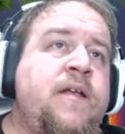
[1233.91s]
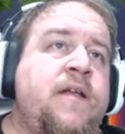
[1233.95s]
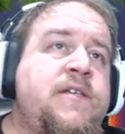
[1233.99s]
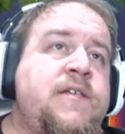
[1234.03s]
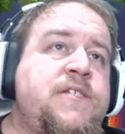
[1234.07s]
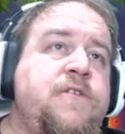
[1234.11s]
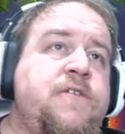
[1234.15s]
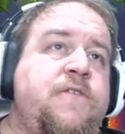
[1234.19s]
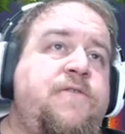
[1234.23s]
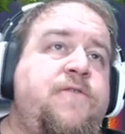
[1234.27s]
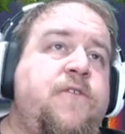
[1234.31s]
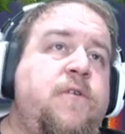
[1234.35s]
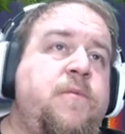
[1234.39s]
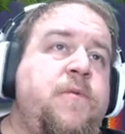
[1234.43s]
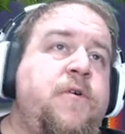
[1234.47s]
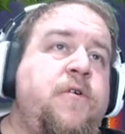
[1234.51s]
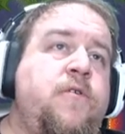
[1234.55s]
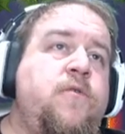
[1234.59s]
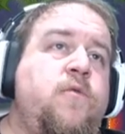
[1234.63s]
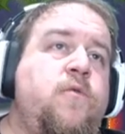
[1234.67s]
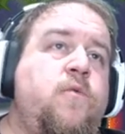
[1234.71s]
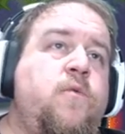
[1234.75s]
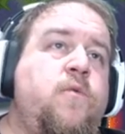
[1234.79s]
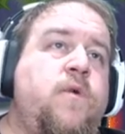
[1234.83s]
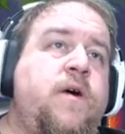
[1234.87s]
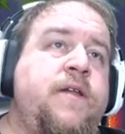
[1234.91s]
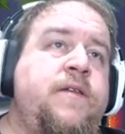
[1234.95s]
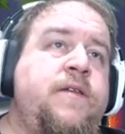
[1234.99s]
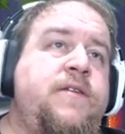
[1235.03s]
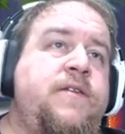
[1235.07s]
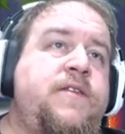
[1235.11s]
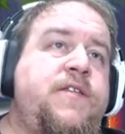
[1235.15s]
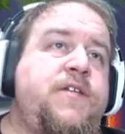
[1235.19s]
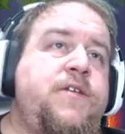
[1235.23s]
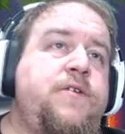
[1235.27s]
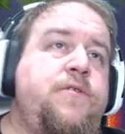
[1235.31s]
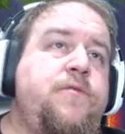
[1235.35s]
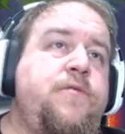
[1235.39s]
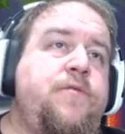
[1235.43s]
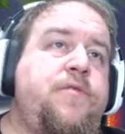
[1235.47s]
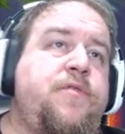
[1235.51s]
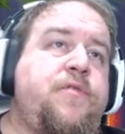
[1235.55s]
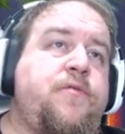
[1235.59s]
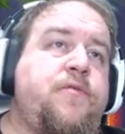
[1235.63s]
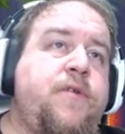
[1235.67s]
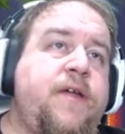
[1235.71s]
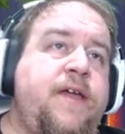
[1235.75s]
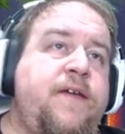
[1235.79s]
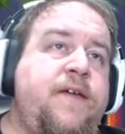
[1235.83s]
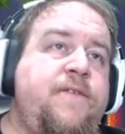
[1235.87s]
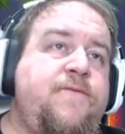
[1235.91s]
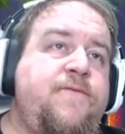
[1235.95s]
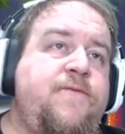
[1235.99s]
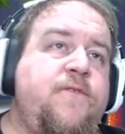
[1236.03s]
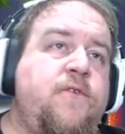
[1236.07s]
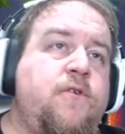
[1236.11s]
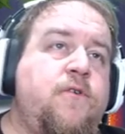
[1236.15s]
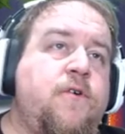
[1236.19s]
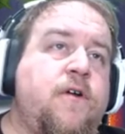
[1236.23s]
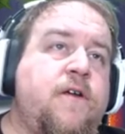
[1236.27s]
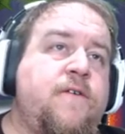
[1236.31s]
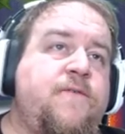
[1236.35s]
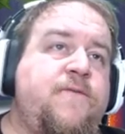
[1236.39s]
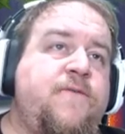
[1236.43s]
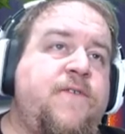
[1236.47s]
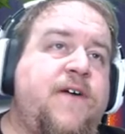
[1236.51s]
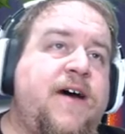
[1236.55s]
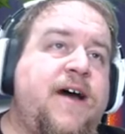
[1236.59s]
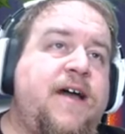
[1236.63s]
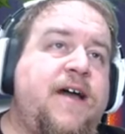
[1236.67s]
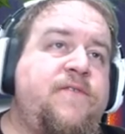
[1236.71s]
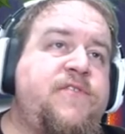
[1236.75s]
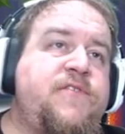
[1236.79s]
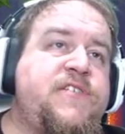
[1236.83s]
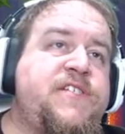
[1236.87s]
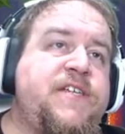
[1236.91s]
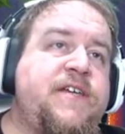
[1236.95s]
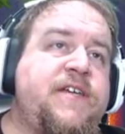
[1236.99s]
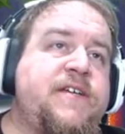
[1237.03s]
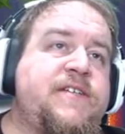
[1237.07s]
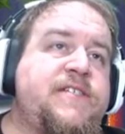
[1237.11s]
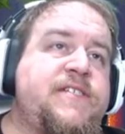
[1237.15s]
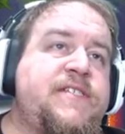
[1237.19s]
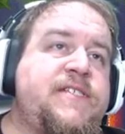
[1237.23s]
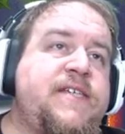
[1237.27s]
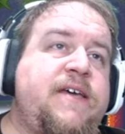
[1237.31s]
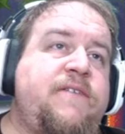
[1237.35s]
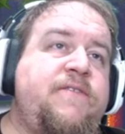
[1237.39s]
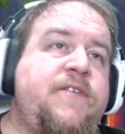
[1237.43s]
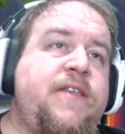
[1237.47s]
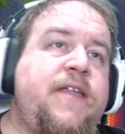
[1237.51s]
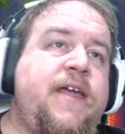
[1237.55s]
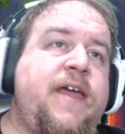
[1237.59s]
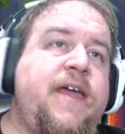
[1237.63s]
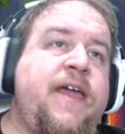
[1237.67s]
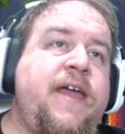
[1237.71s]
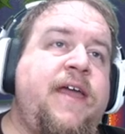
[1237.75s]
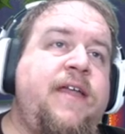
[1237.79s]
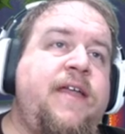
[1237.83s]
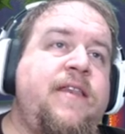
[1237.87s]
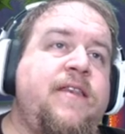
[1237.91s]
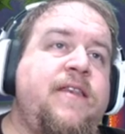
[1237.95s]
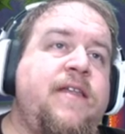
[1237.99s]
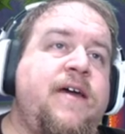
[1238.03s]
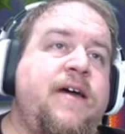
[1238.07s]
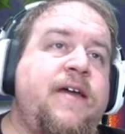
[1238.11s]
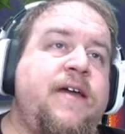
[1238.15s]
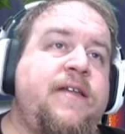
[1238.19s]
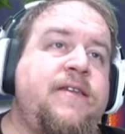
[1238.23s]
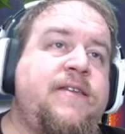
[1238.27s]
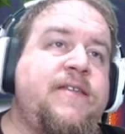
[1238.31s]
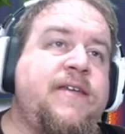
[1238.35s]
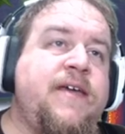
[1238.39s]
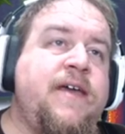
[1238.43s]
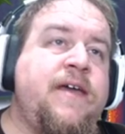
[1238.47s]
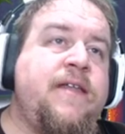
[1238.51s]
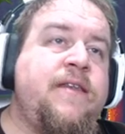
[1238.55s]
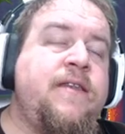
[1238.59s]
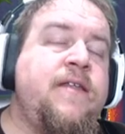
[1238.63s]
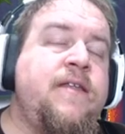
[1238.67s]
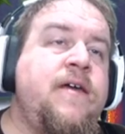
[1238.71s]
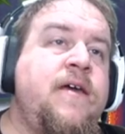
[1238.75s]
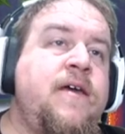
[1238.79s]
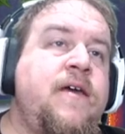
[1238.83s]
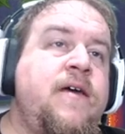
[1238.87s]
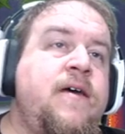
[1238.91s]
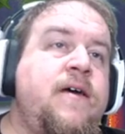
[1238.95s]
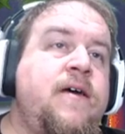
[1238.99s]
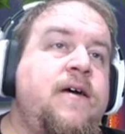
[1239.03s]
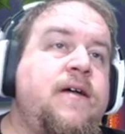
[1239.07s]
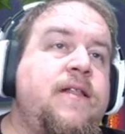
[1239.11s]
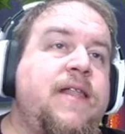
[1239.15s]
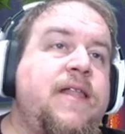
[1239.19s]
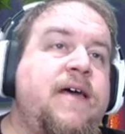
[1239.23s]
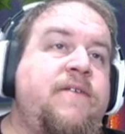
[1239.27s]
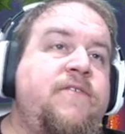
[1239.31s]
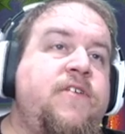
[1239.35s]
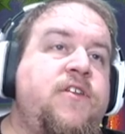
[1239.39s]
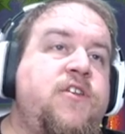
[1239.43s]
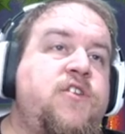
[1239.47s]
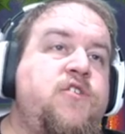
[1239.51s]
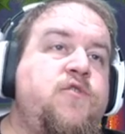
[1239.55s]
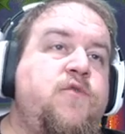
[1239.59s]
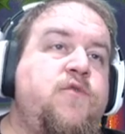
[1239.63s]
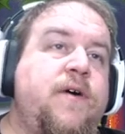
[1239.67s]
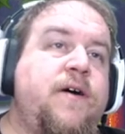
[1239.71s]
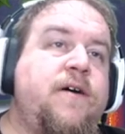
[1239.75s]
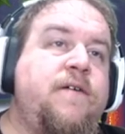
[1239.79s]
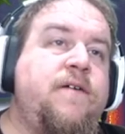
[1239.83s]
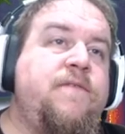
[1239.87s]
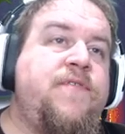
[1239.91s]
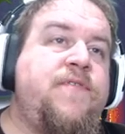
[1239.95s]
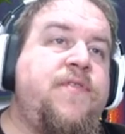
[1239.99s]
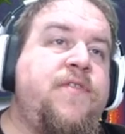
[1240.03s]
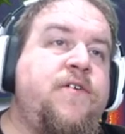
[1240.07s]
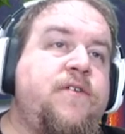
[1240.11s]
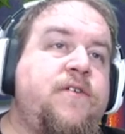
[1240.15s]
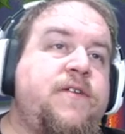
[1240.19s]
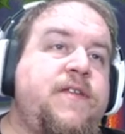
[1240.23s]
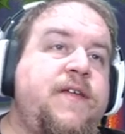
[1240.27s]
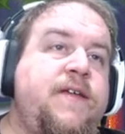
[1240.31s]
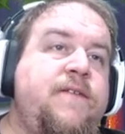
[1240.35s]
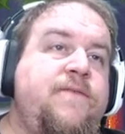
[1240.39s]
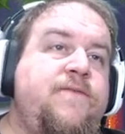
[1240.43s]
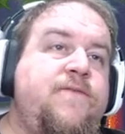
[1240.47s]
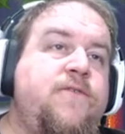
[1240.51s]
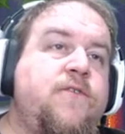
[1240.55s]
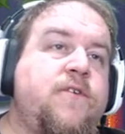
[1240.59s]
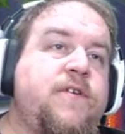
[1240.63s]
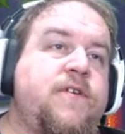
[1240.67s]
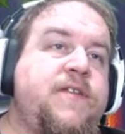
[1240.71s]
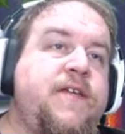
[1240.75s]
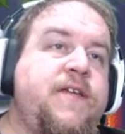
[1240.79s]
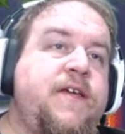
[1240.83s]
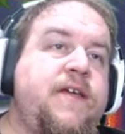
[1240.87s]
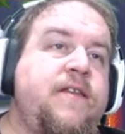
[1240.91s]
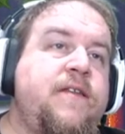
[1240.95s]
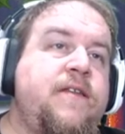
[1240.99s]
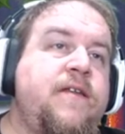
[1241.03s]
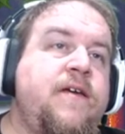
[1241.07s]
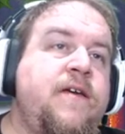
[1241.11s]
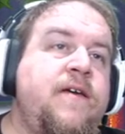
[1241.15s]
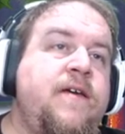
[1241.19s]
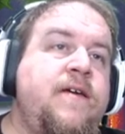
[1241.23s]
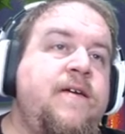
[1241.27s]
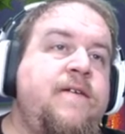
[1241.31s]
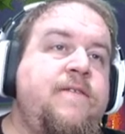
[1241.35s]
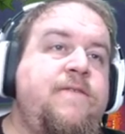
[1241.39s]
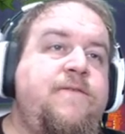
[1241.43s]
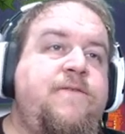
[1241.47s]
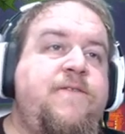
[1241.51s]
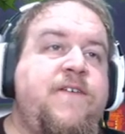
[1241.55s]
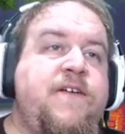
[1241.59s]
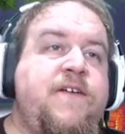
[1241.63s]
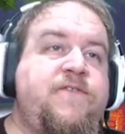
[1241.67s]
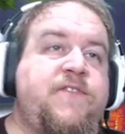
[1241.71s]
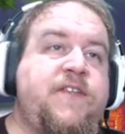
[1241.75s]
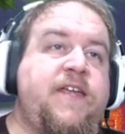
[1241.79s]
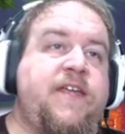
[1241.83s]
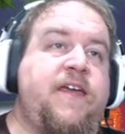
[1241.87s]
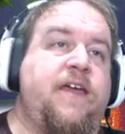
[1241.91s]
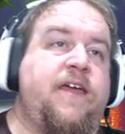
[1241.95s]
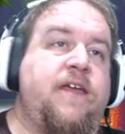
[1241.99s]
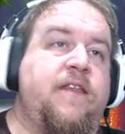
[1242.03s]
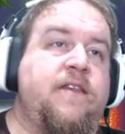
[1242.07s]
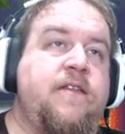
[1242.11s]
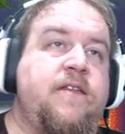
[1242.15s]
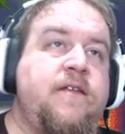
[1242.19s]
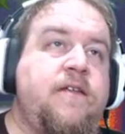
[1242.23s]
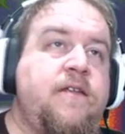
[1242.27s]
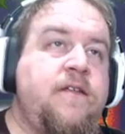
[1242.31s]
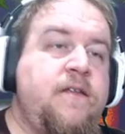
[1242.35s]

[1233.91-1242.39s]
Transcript: So full moon, 1, 2, 3, 4, 5, 6, 7, 8, 9, 10, 11, 12, 13, 14, 15.